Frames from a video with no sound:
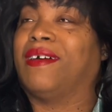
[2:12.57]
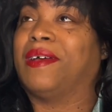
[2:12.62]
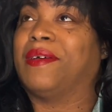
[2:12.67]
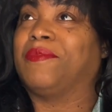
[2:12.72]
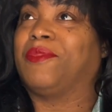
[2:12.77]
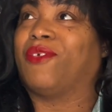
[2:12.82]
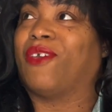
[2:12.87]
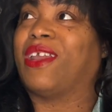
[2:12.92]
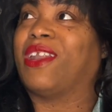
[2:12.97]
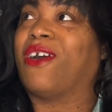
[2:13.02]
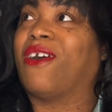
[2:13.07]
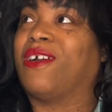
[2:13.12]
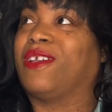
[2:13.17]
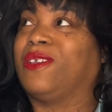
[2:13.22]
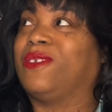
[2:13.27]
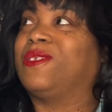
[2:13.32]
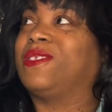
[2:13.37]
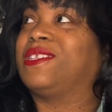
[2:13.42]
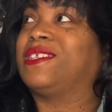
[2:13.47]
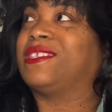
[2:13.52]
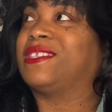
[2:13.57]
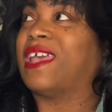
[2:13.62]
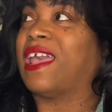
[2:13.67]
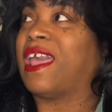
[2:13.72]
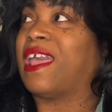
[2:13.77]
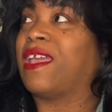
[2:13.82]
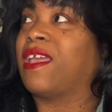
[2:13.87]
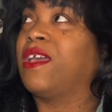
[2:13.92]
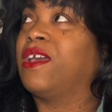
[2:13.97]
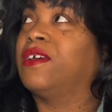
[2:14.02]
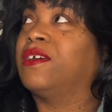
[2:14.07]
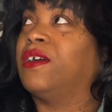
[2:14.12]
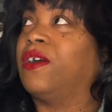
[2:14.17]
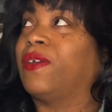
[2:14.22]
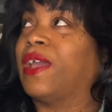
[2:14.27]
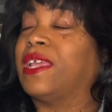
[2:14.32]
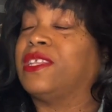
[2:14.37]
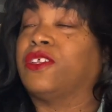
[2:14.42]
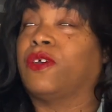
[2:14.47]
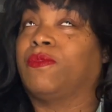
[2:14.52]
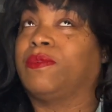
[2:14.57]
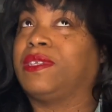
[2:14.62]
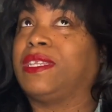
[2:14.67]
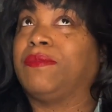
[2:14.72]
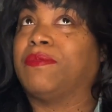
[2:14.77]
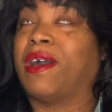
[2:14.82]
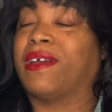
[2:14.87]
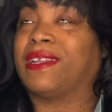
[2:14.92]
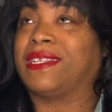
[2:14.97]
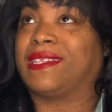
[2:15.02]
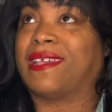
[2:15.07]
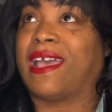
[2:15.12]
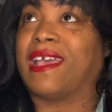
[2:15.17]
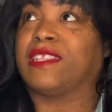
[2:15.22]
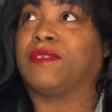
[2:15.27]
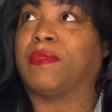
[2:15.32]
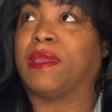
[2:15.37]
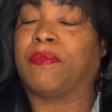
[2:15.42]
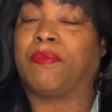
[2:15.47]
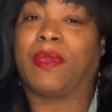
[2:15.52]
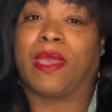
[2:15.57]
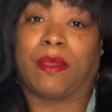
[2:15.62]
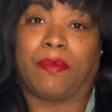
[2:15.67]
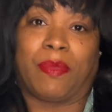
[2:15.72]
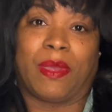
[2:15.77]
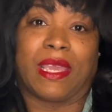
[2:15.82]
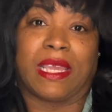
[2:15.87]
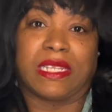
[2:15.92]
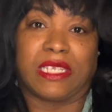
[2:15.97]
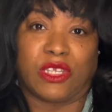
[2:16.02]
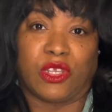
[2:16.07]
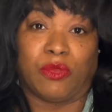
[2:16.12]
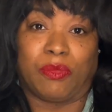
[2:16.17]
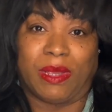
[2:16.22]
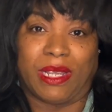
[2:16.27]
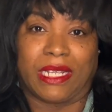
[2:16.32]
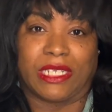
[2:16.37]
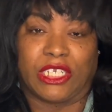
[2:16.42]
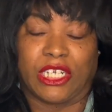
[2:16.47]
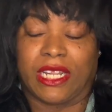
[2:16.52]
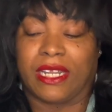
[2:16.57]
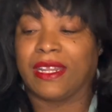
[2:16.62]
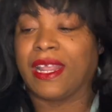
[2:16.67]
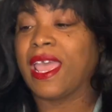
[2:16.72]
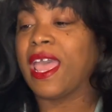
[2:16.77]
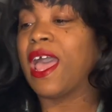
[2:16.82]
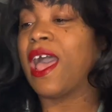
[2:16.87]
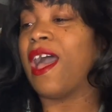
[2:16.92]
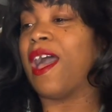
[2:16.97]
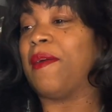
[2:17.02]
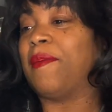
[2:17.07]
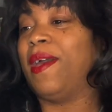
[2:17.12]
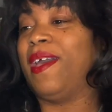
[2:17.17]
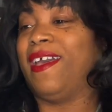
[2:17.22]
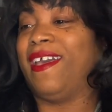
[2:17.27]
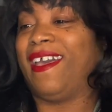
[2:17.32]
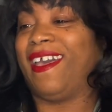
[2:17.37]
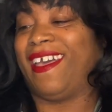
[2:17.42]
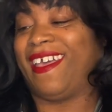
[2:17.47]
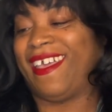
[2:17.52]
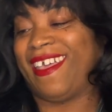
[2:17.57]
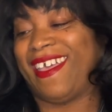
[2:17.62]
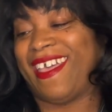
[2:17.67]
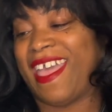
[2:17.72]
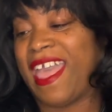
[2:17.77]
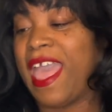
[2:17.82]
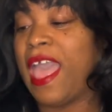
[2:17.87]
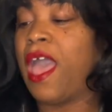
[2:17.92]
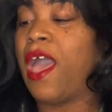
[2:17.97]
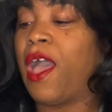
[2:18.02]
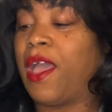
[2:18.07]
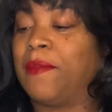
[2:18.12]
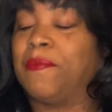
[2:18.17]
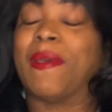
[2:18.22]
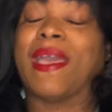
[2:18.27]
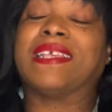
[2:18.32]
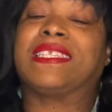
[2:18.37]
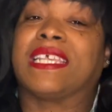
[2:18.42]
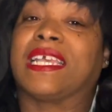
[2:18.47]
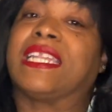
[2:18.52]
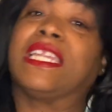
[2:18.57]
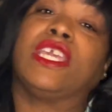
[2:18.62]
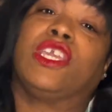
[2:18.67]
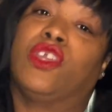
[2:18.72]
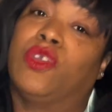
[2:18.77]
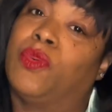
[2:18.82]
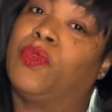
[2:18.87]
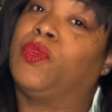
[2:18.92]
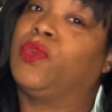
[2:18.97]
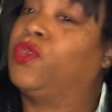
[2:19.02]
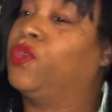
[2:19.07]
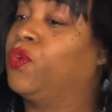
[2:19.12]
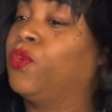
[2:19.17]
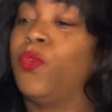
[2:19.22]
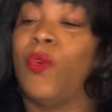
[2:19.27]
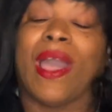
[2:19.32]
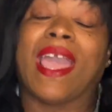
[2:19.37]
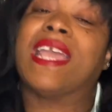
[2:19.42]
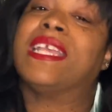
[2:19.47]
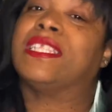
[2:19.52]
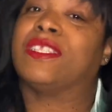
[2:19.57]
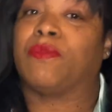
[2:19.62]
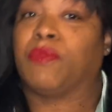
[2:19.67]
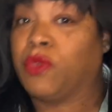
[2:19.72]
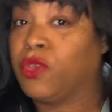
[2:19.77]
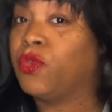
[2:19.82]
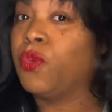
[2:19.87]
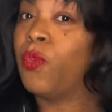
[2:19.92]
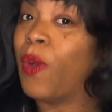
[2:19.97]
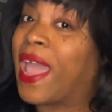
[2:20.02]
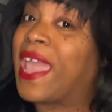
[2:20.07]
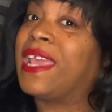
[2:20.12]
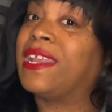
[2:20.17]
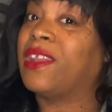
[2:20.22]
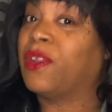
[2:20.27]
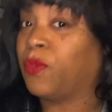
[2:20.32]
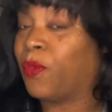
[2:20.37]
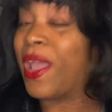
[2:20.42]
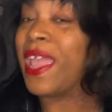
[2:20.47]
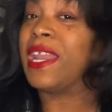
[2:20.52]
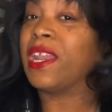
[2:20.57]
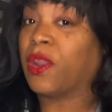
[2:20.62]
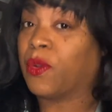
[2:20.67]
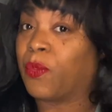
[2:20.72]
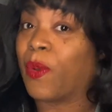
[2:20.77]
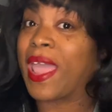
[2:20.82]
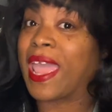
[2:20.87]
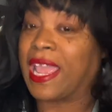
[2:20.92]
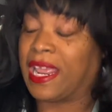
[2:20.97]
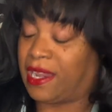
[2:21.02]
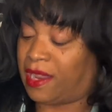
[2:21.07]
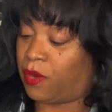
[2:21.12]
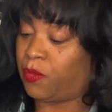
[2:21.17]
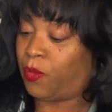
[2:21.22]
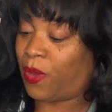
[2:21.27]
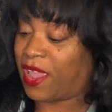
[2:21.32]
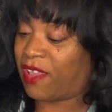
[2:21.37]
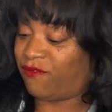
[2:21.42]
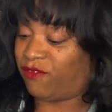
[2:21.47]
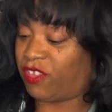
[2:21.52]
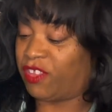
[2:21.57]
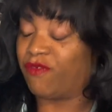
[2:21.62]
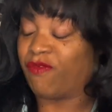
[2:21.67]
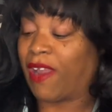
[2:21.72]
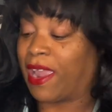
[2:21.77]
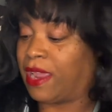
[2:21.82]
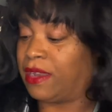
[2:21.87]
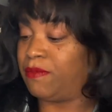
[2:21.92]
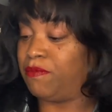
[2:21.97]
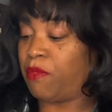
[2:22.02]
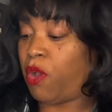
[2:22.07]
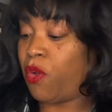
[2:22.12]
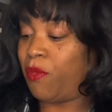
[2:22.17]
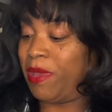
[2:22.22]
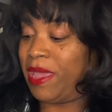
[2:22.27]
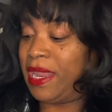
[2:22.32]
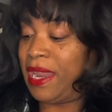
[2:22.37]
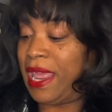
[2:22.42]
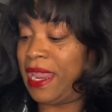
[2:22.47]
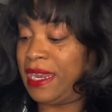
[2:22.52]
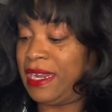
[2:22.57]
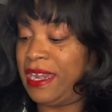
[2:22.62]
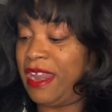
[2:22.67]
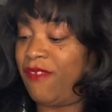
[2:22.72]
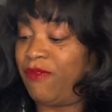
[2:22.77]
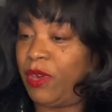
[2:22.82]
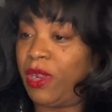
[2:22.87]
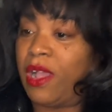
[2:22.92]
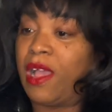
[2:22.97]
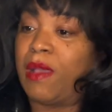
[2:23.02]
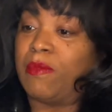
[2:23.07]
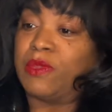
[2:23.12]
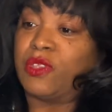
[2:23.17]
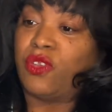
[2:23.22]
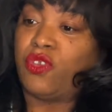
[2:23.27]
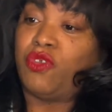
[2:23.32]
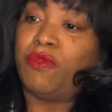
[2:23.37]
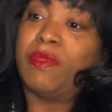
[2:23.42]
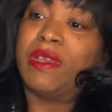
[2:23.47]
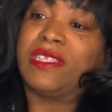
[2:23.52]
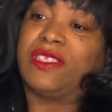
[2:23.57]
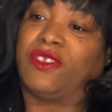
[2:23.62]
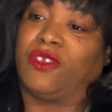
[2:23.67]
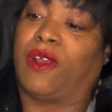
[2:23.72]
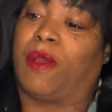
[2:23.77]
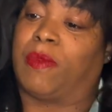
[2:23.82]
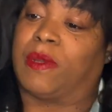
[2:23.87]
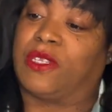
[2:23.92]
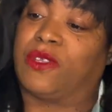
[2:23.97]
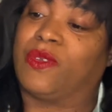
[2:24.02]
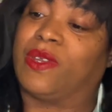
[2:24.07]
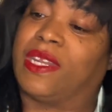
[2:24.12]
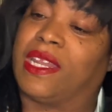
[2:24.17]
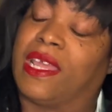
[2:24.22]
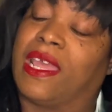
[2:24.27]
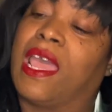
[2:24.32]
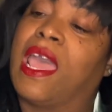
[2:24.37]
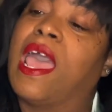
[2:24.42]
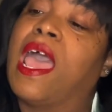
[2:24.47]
great aunt used to say, okay, don't demonetize me. Pick until you pick shit. And basically you wait and wait for the right moment, and it never comes, and you missed your opportunity.